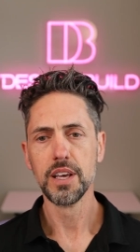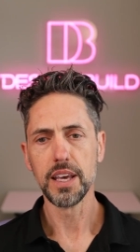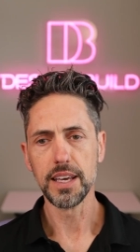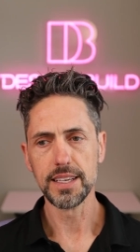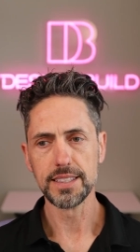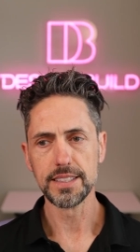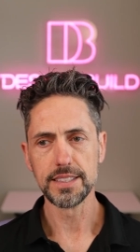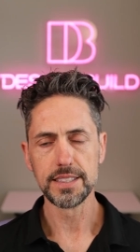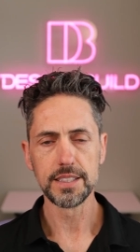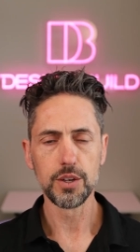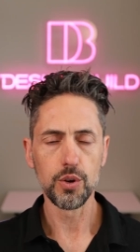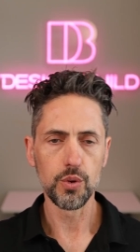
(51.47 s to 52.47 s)

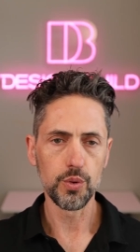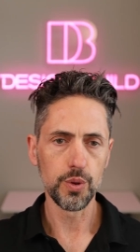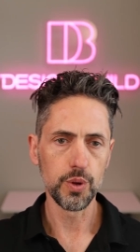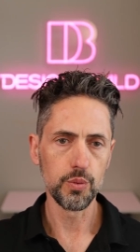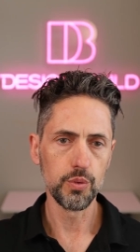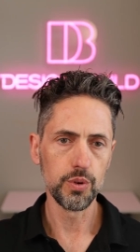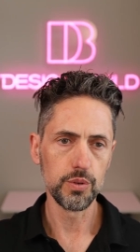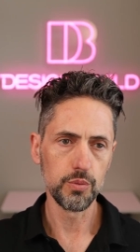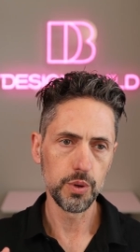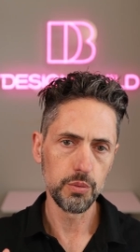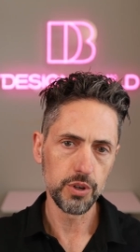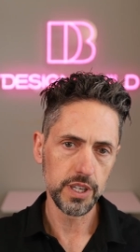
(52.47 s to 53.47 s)
and we
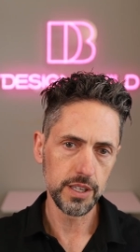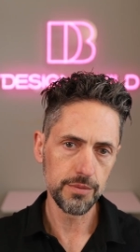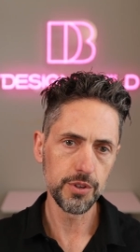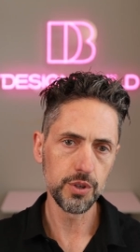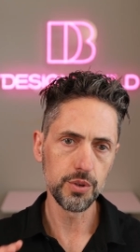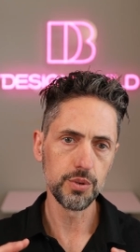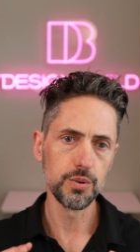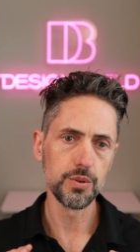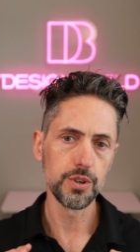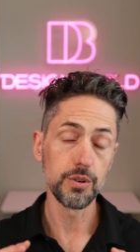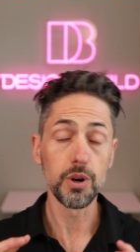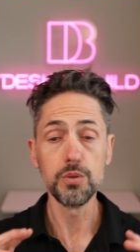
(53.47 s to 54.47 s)
will give you
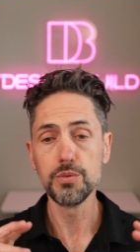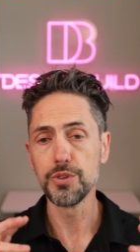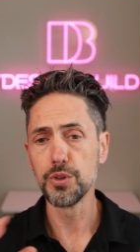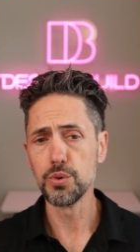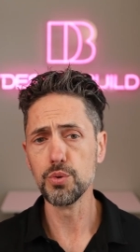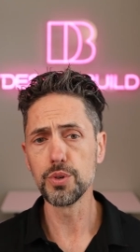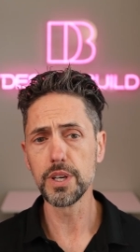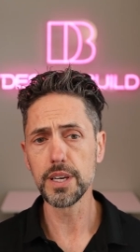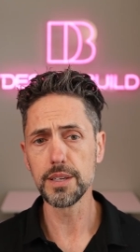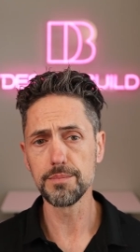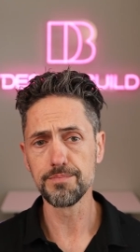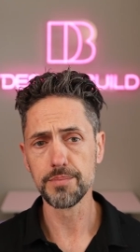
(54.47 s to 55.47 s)
your own toolkit